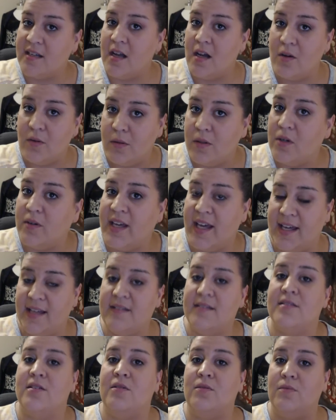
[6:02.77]
said, oh,
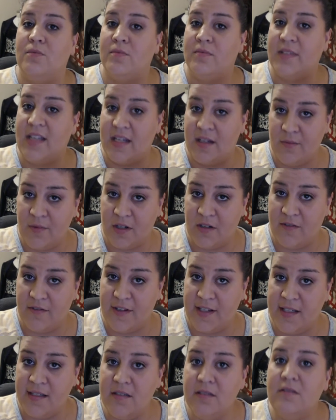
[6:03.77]
okay, so that didn't work
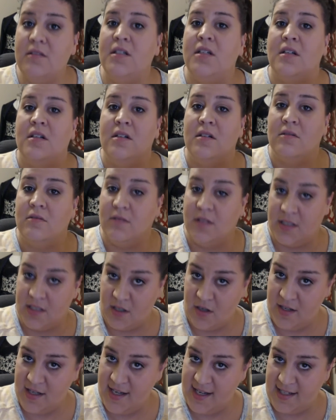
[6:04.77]
for you. Let's
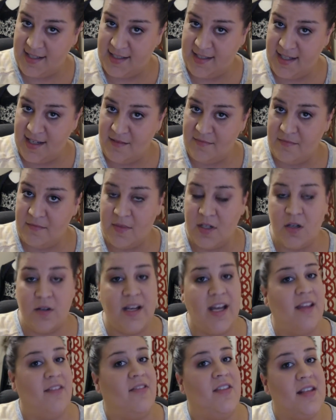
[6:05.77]
go to the next step.
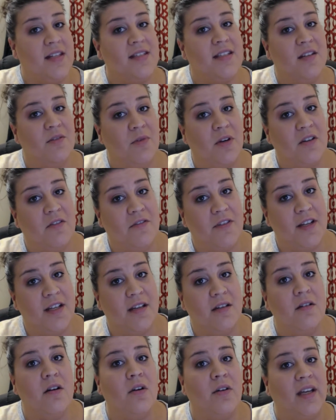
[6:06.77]
Okay, this didn't work for
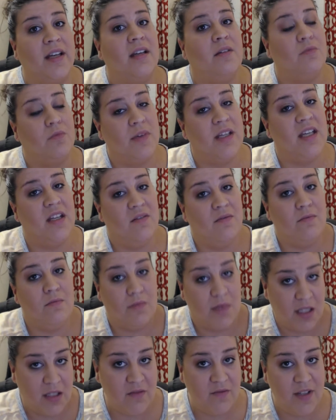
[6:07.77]
you. Okay, we can
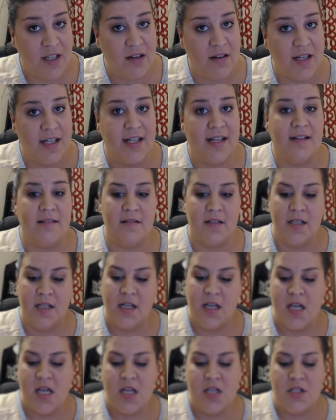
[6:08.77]
figure it out.
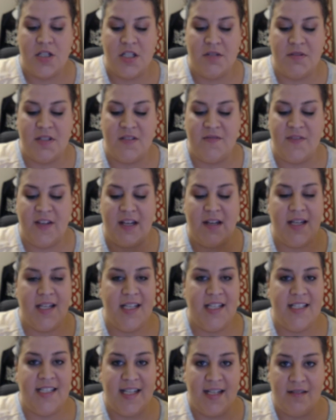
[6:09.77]
She was
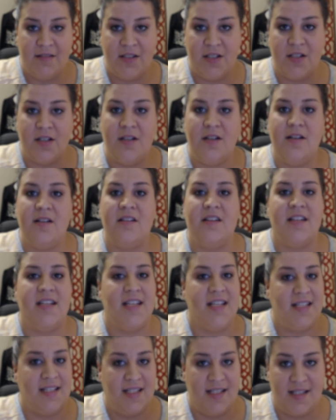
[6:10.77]
very down to earth,
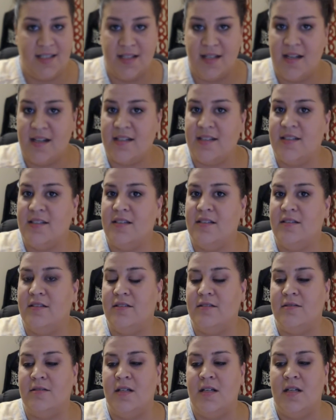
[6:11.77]
easy to talk
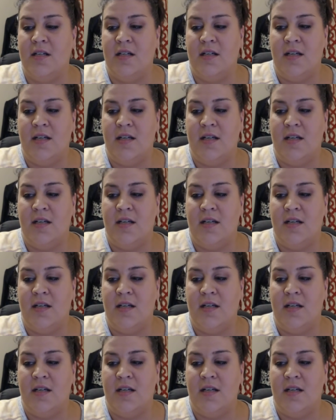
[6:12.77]
to.